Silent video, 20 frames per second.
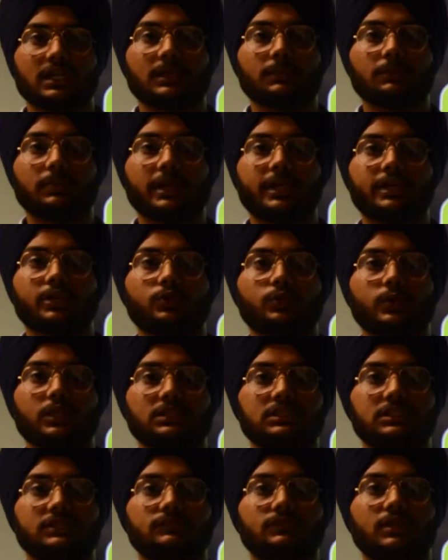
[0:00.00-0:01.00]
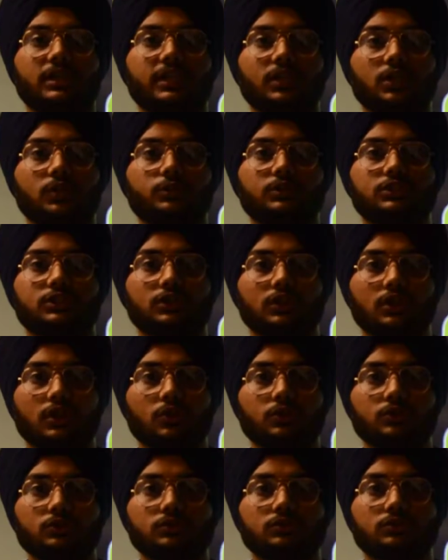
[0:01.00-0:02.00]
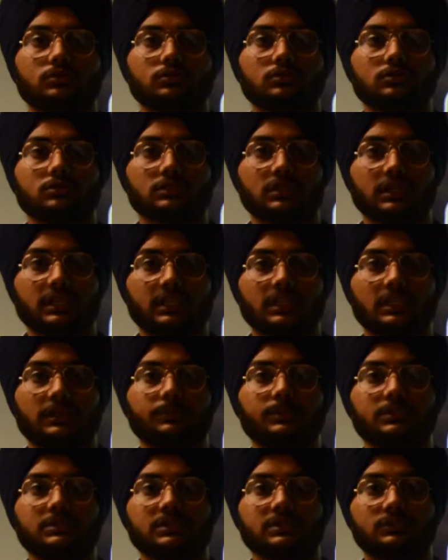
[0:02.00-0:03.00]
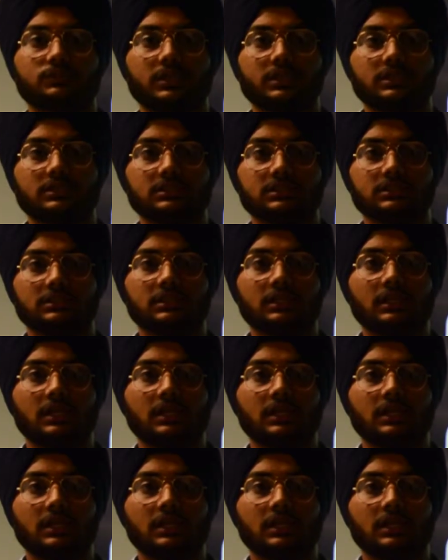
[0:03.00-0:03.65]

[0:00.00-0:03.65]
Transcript: and plan to achieve the innovation goals in the business strategy.